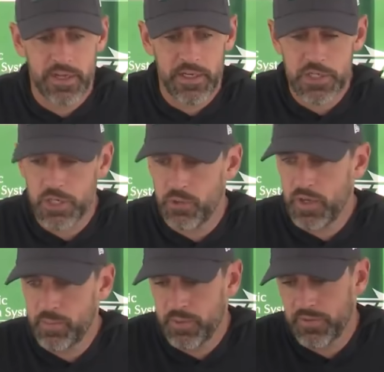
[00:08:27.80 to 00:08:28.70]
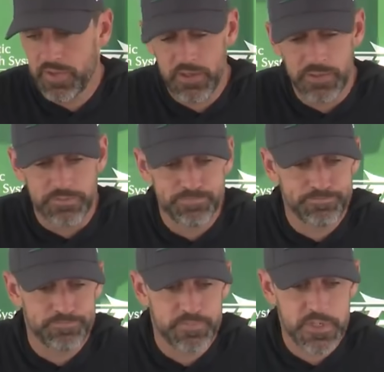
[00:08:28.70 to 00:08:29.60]
show up or if they don't.
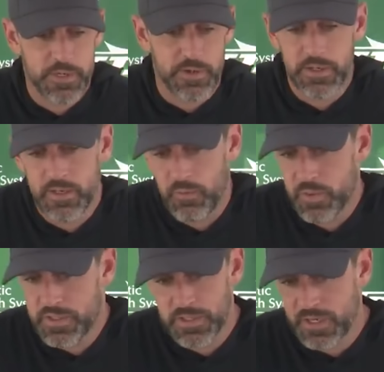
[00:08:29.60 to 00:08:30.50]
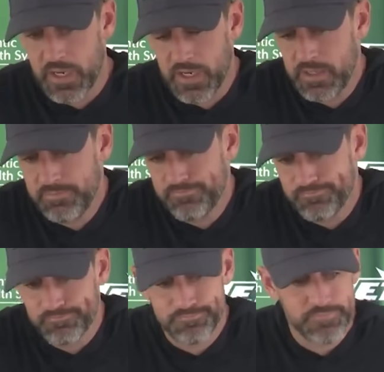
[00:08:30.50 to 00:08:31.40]
So what's there to gain?
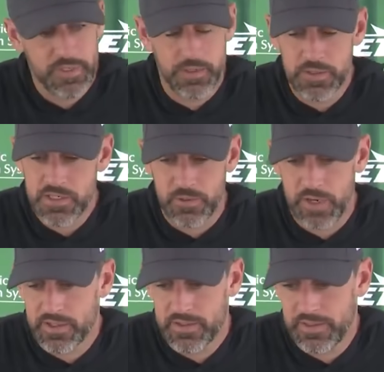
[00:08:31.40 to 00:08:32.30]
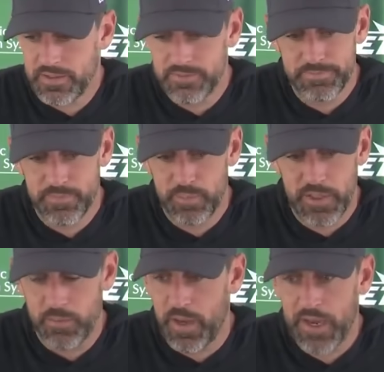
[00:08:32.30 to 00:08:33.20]
You know, just going out there and
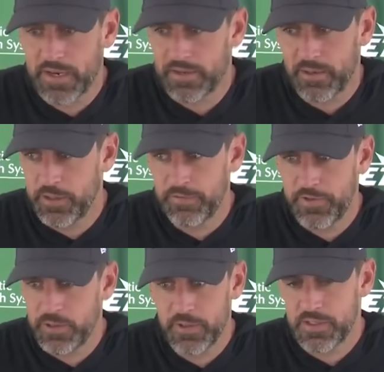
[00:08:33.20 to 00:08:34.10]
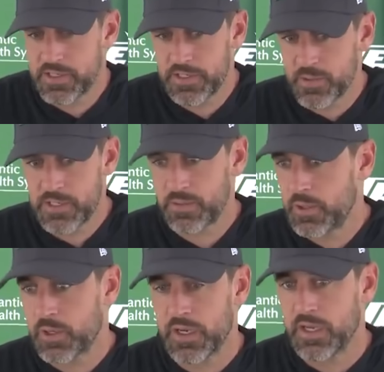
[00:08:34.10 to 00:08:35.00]
being back on the field in a situation where you
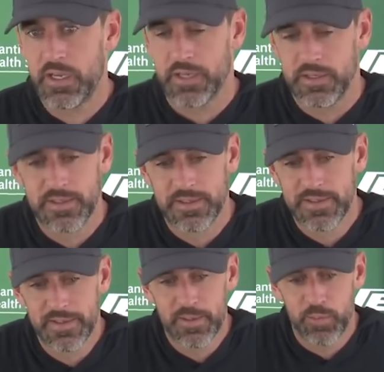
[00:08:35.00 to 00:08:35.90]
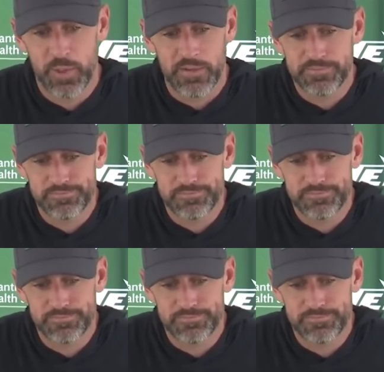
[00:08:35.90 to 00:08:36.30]
could get hit. But